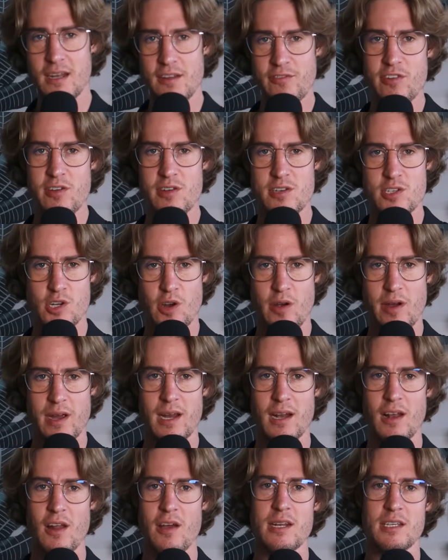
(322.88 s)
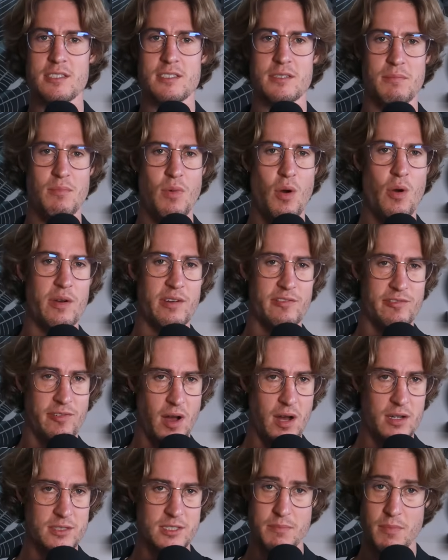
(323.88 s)
And if you're enjoying learning some more
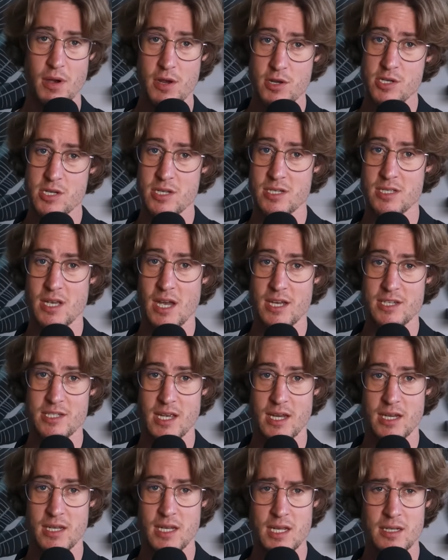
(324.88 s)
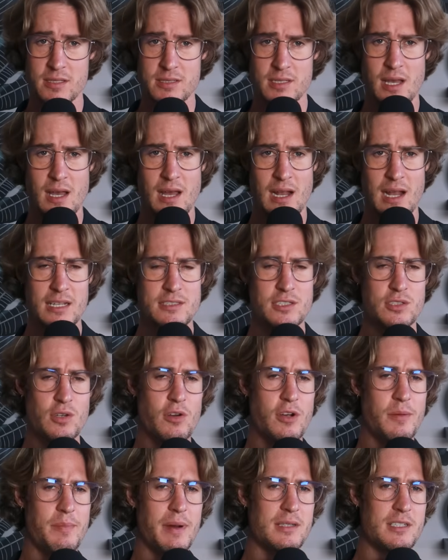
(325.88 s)
advanced motion design techniques, let's
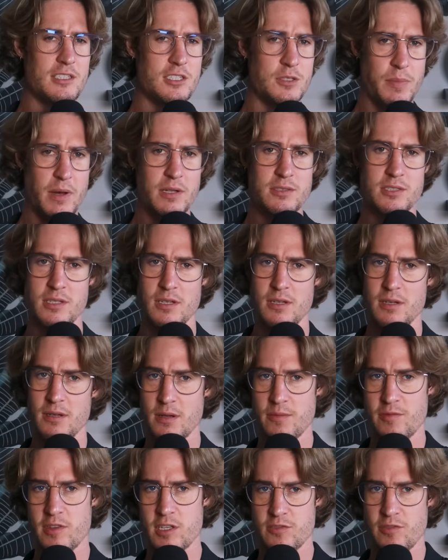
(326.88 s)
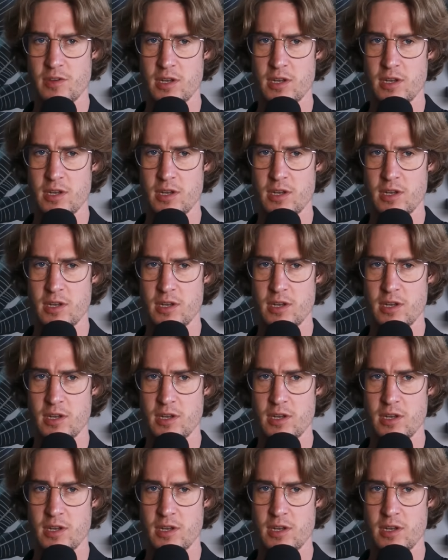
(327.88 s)
talk about the sponsor of this